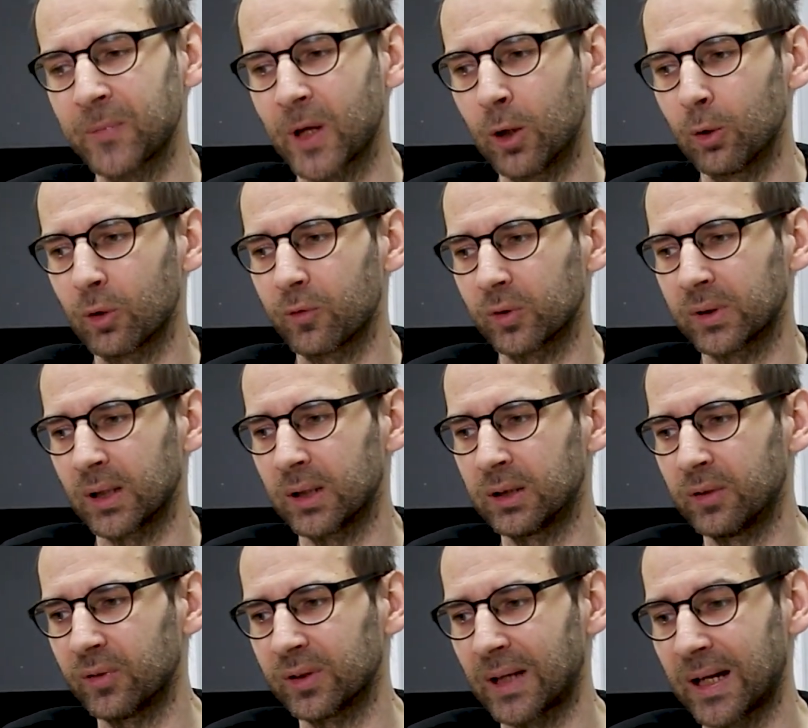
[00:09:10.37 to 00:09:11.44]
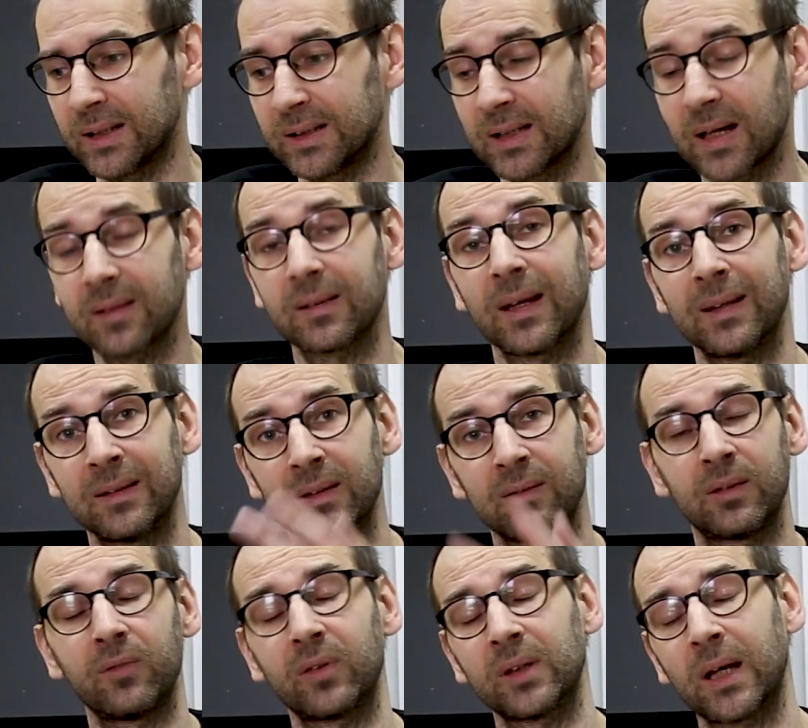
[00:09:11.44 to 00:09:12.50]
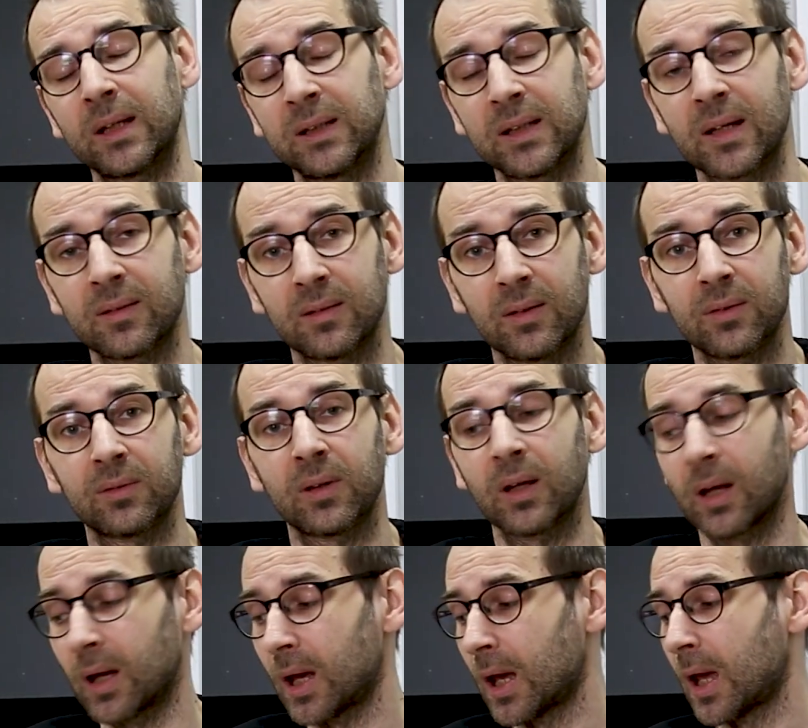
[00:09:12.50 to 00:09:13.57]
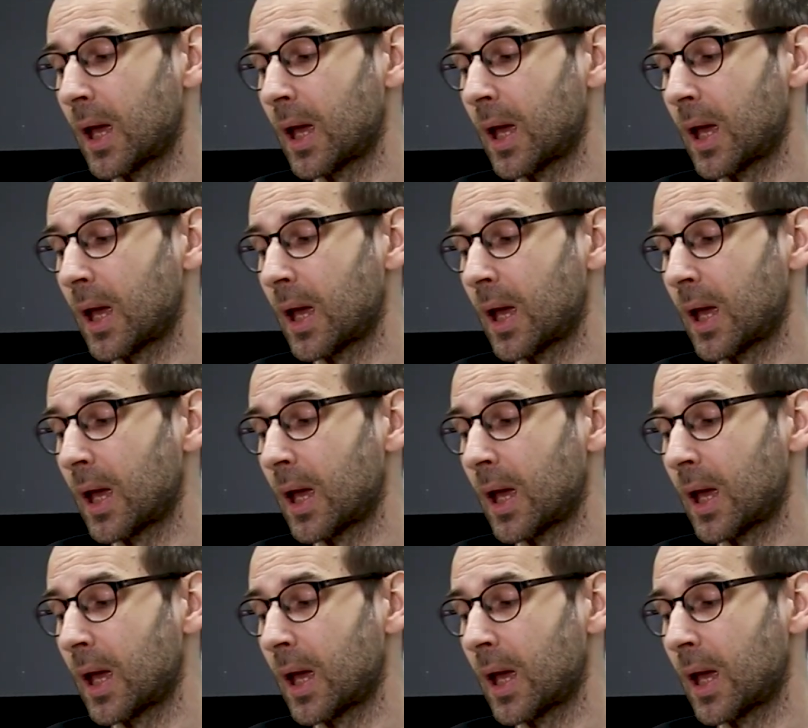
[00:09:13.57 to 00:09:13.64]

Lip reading: look for the different ideas, and these different ideas is a